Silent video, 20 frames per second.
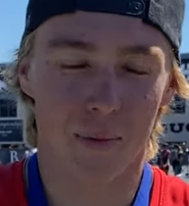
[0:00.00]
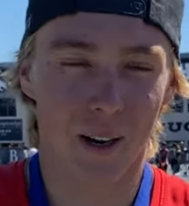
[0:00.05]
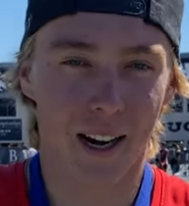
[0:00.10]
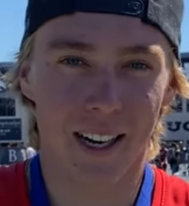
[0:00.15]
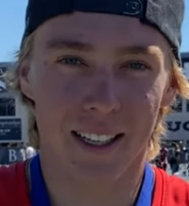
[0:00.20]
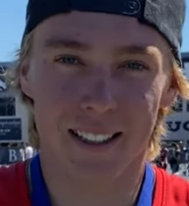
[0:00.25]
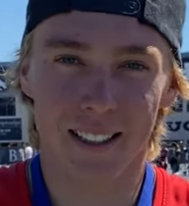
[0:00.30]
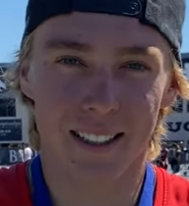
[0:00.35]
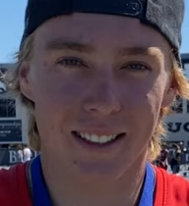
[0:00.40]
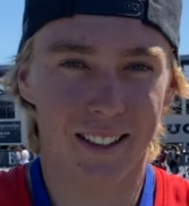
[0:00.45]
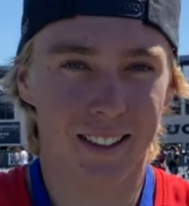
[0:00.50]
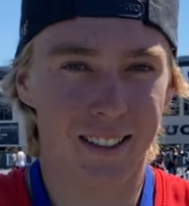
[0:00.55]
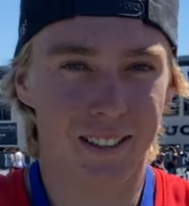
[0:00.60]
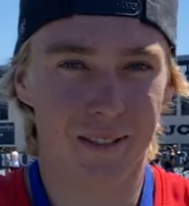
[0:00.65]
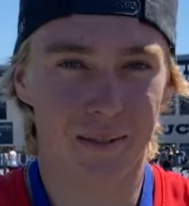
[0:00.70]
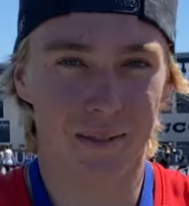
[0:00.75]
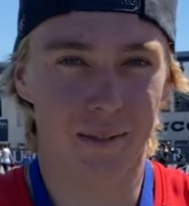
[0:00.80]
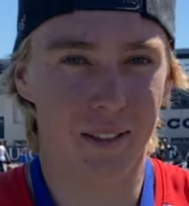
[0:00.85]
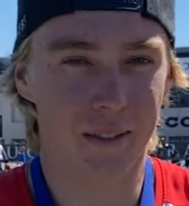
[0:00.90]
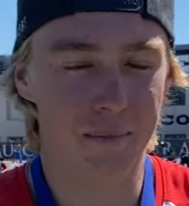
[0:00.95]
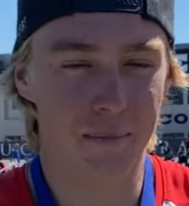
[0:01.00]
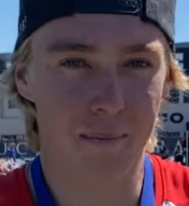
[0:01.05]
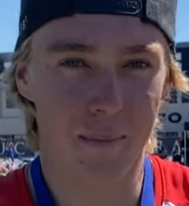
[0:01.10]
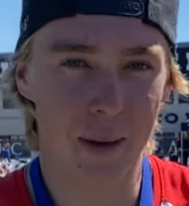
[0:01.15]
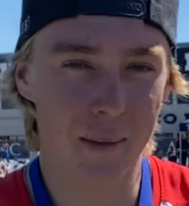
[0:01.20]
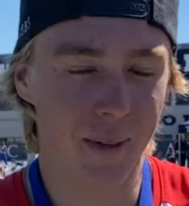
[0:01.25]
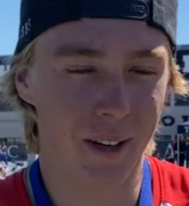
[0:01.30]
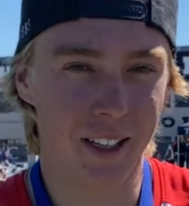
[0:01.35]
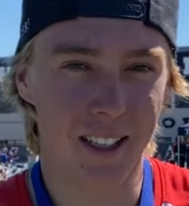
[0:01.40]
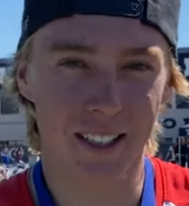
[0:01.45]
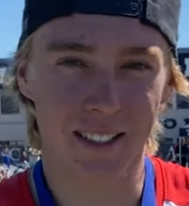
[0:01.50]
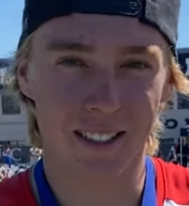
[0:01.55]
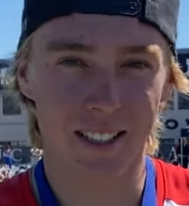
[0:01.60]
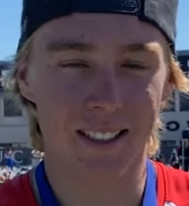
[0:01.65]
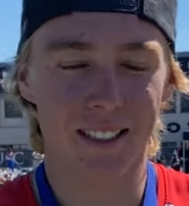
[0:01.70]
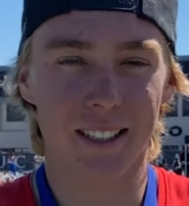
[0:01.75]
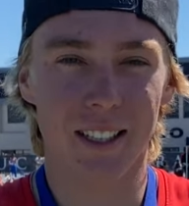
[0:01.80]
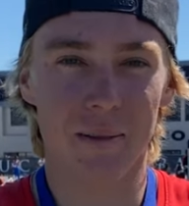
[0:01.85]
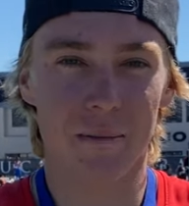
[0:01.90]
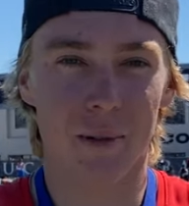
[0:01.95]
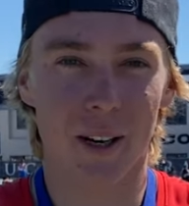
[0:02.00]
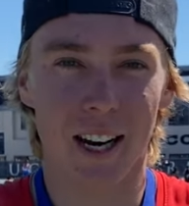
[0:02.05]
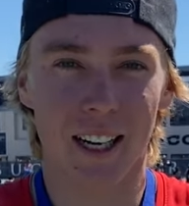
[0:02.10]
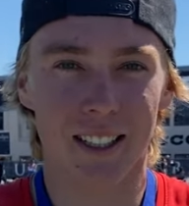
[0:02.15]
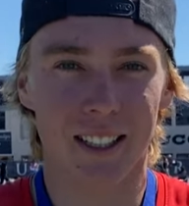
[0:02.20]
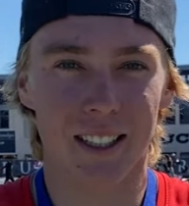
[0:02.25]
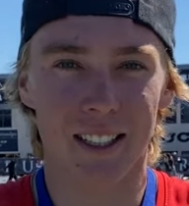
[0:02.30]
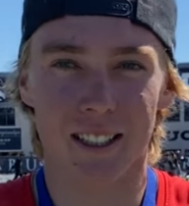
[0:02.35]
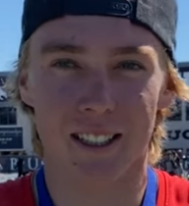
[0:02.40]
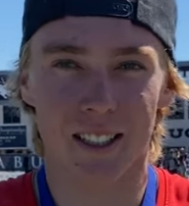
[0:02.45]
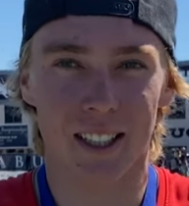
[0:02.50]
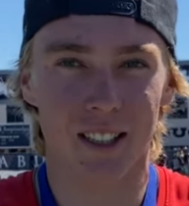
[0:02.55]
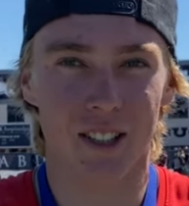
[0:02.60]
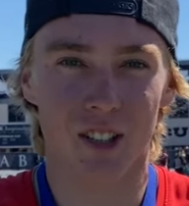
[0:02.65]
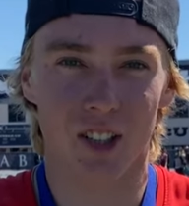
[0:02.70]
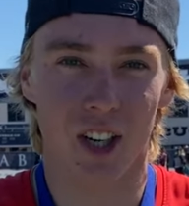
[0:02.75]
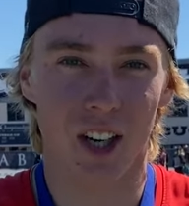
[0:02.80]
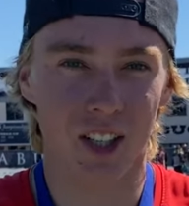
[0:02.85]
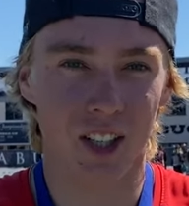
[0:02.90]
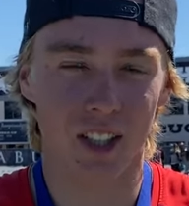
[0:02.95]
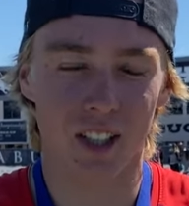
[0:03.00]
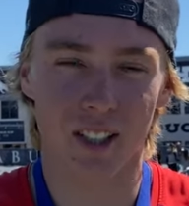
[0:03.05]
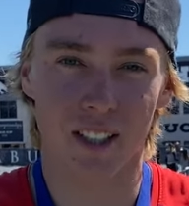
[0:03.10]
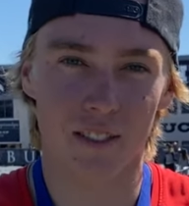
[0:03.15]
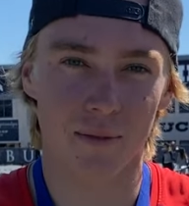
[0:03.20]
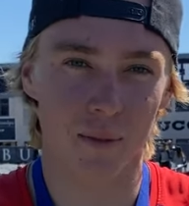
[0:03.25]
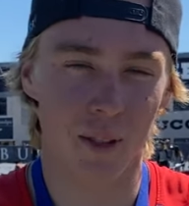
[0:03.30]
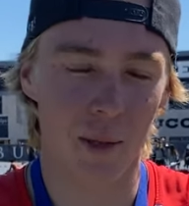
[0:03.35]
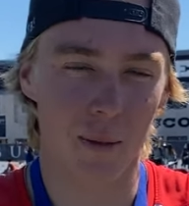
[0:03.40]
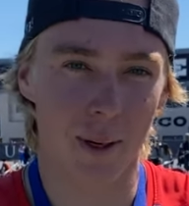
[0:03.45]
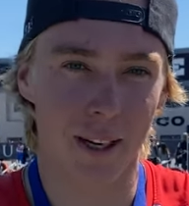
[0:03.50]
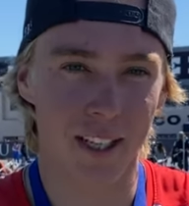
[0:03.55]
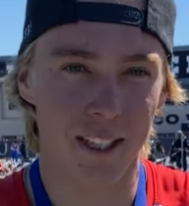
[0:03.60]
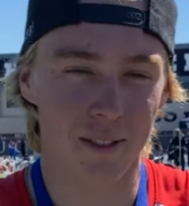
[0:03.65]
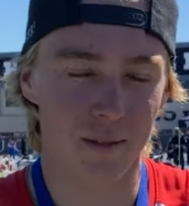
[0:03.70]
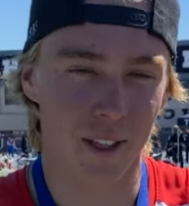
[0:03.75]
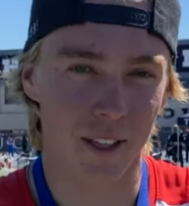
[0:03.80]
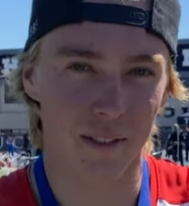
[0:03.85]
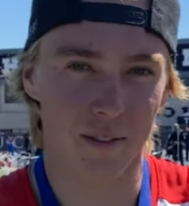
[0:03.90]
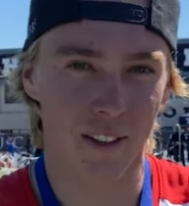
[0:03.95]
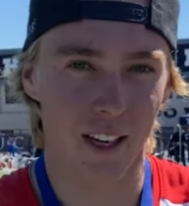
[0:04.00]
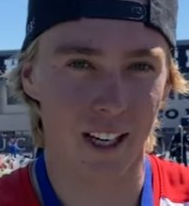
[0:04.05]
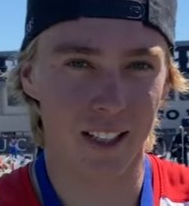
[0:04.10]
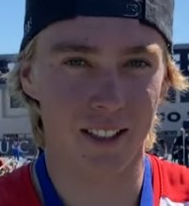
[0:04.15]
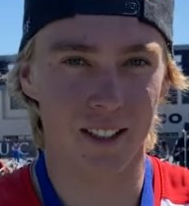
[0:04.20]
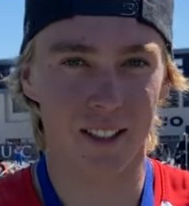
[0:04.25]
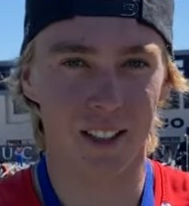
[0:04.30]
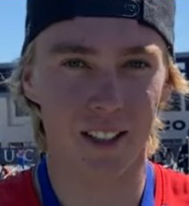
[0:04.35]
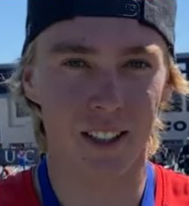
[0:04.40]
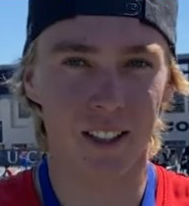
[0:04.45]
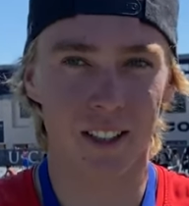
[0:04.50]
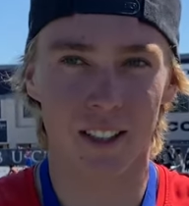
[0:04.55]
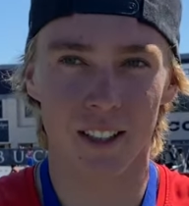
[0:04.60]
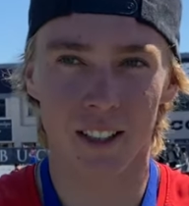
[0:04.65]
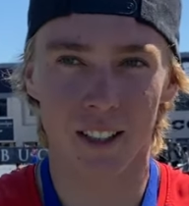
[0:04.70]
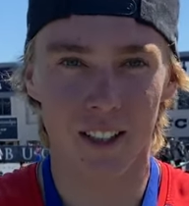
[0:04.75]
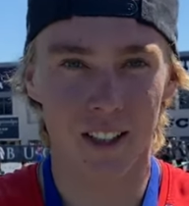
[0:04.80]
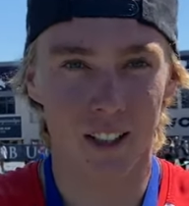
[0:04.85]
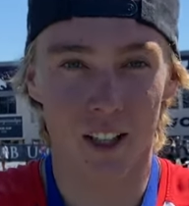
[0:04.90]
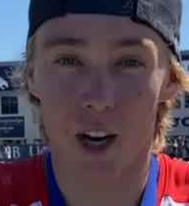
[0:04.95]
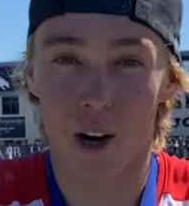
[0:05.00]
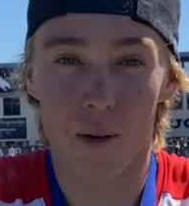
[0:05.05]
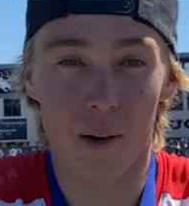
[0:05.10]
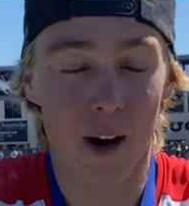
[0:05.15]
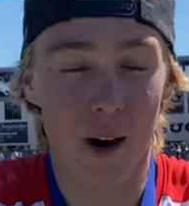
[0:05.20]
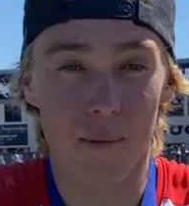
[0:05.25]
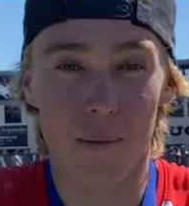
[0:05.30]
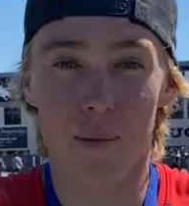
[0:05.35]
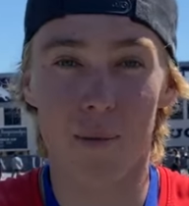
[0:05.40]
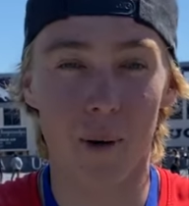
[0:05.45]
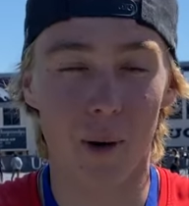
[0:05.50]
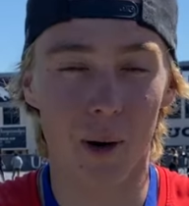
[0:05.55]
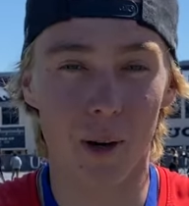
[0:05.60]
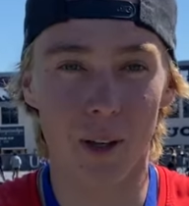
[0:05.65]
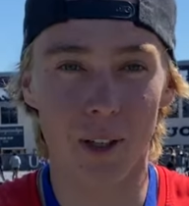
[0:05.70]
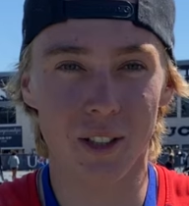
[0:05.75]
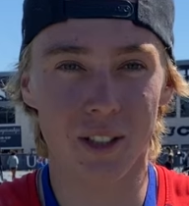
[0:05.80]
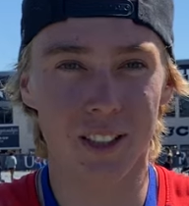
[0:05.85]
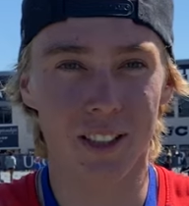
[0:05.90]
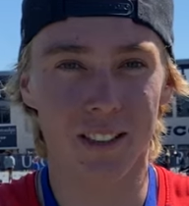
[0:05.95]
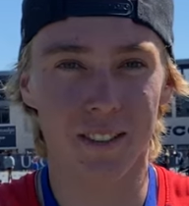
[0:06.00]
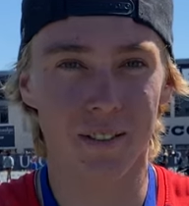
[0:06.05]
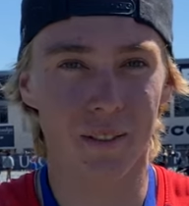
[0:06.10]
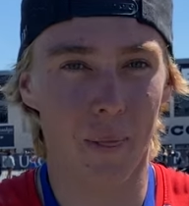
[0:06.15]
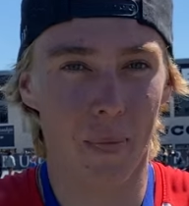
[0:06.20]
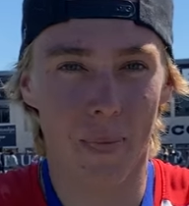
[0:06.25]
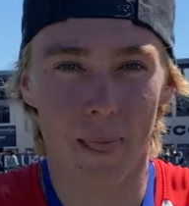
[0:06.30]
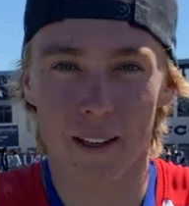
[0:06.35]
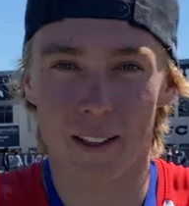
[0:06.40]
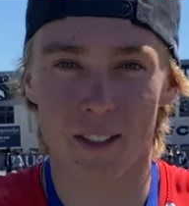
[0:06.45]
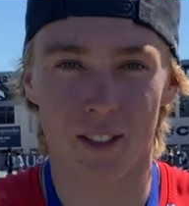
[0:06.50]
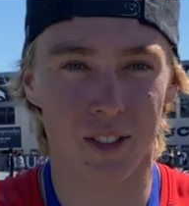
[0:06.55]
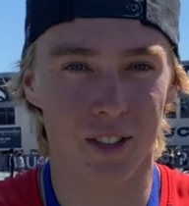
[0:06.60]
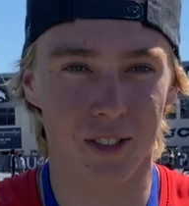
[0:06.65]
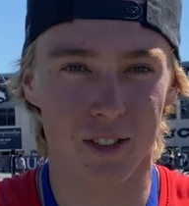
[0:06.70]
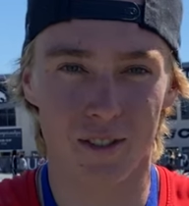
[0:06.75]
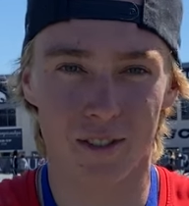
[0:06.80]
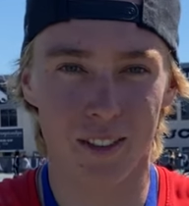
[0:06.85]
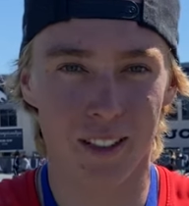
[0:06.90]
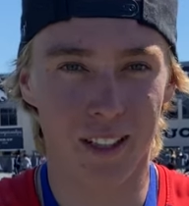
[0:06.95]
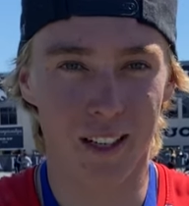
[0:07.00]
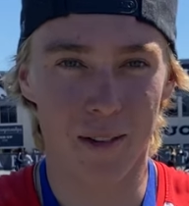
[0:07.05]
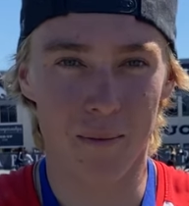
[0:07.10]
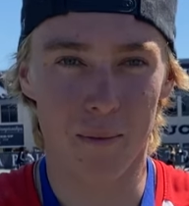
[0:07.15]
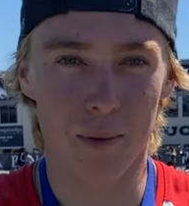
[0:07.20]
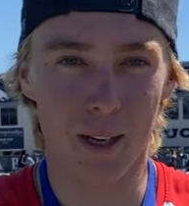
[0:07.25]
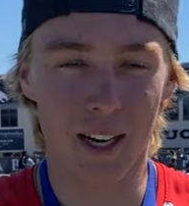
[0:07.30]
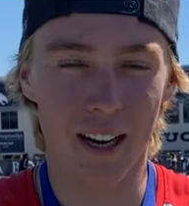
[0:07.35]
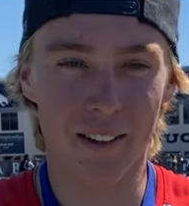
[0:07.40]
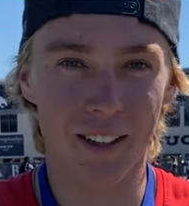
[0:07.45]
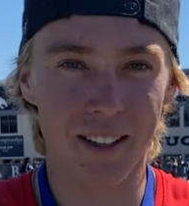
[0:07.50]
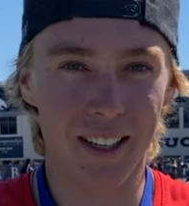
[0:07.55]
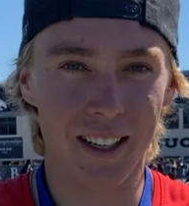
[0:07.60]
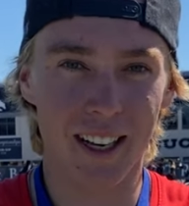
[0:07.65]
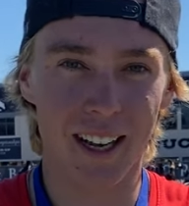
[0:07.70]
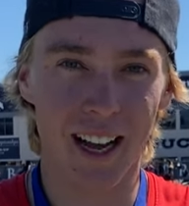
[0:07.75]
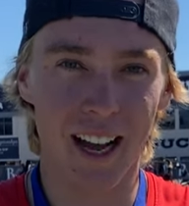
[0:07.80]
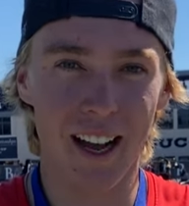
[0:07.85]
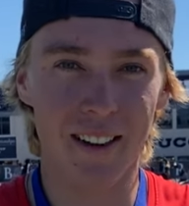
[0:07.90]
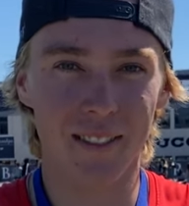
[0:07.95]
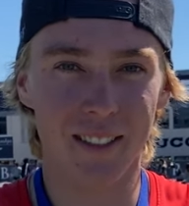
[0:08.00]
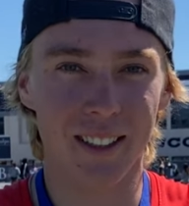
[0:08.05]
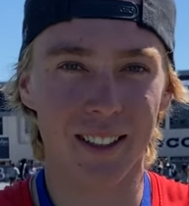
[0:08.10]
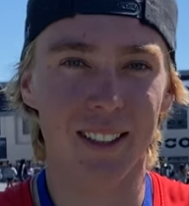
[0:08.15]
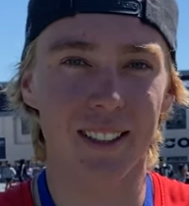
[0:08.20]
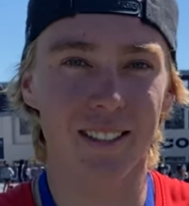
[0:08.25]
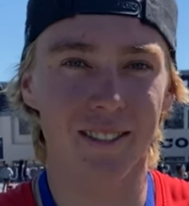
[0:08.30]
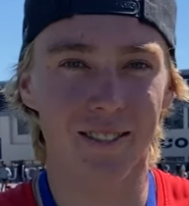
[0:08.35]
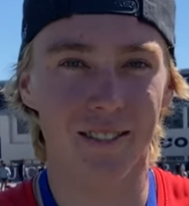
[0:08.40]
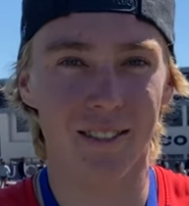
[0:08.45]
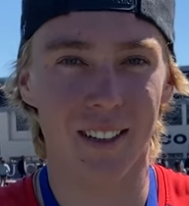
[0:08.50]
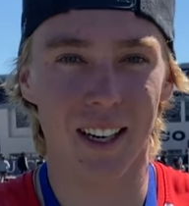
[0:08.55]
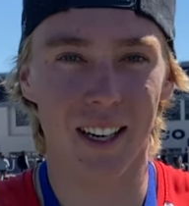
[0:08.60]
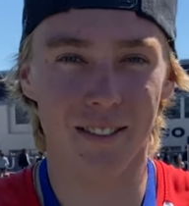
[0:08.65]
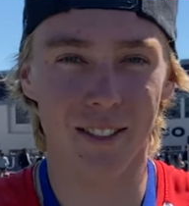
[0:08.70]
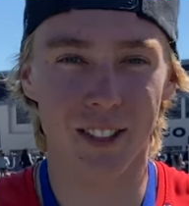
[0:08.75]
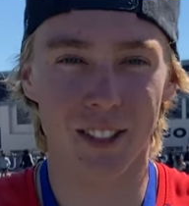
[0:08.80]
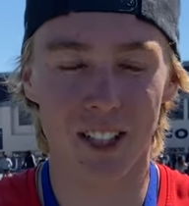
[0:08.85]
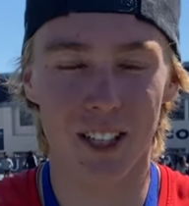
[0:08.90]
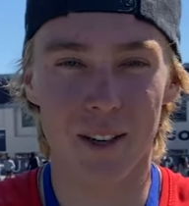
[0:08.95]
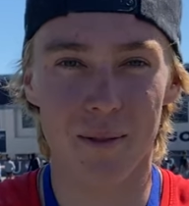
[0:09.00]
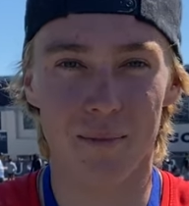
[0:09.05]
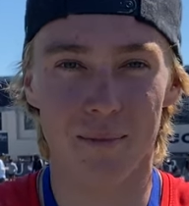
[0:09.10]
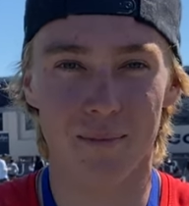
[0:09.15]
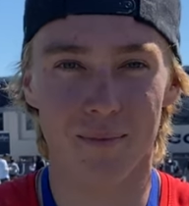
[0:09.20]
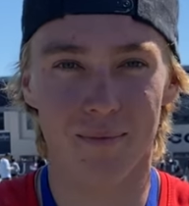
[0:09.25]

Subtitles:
Practice, be more consistent in practice, get stronger, lift more weights, run faster, go up pulls, and just put everything I have into every jump.